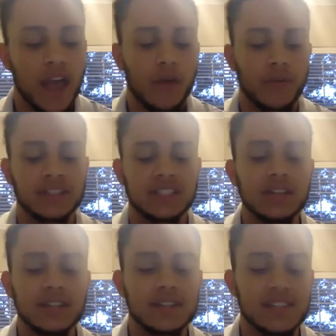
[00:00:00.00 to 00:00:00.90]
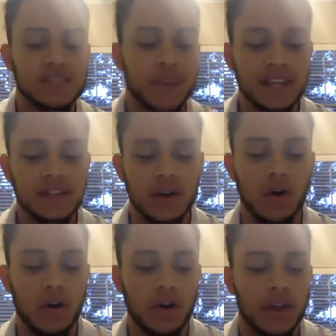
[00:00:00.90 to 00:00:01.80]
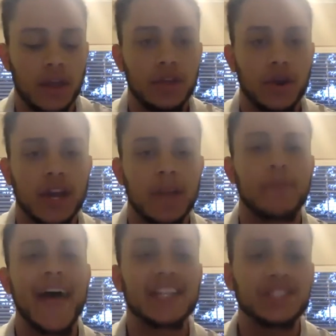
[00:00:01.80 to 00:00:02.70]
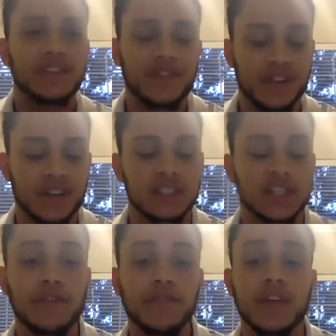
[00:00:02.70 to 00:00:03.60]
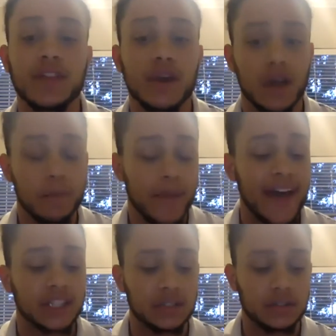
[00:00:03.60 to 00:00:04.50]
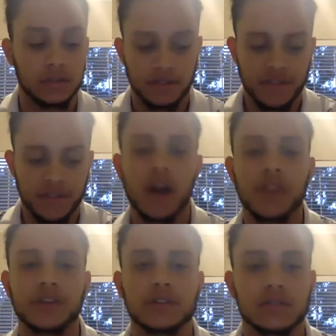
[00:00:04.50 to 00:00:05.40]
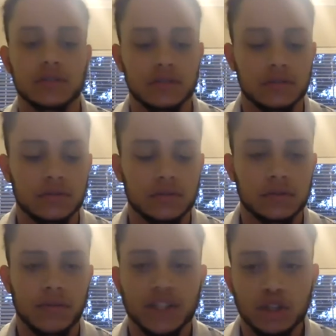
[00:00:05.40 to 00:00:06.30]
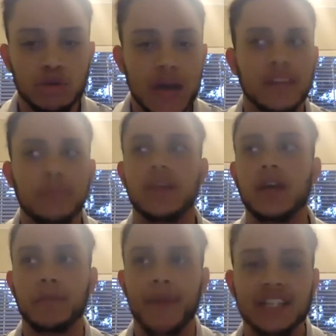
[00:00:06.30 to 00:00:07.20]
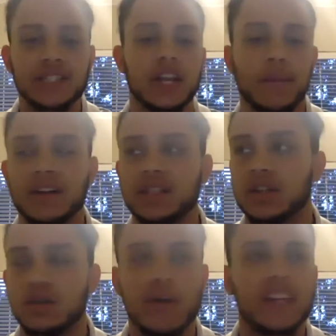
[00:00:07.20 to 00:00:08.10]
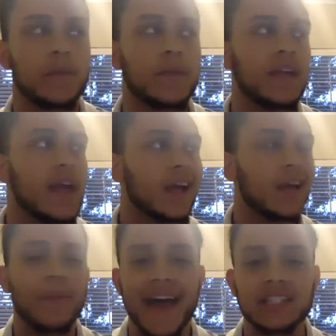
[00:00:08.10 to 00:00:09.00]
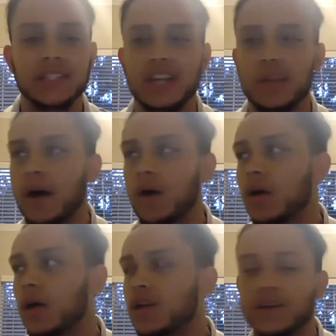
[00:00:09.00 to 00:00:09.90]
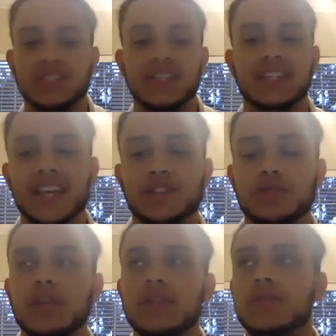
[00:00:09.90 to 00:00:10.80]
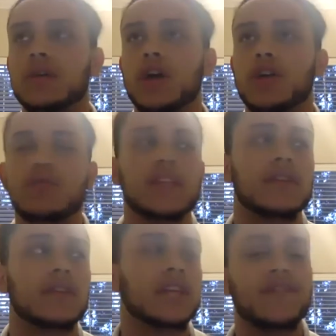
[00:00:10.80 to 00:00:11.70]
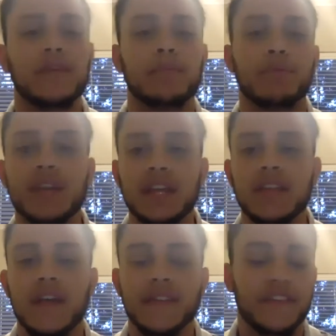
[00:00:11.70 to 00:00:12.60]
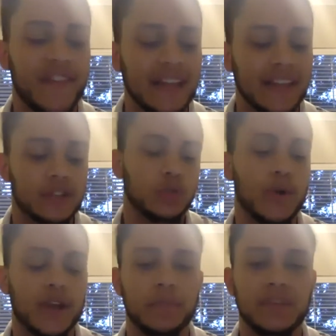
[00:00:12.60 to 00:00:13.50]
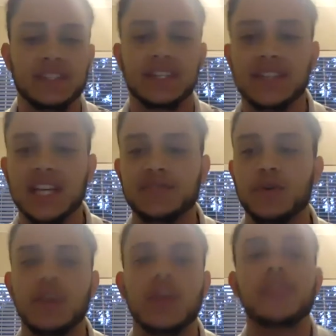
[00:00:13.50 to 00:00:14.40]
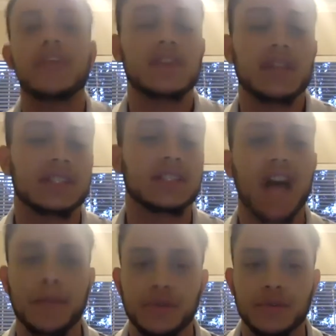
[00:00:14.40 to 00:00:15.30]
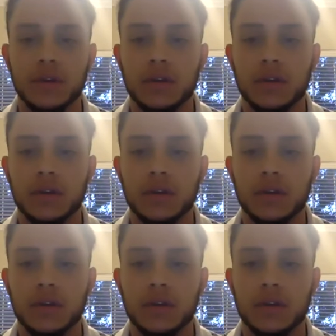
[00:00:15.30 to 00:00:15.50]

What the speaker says: Resilience is based on your compassion for yourself and your compassion for others. Right. So you have to be compassionate about you have to be compassionate about your success. You need to live and breathe the fact that you want to be successful and nothing's going to stop you.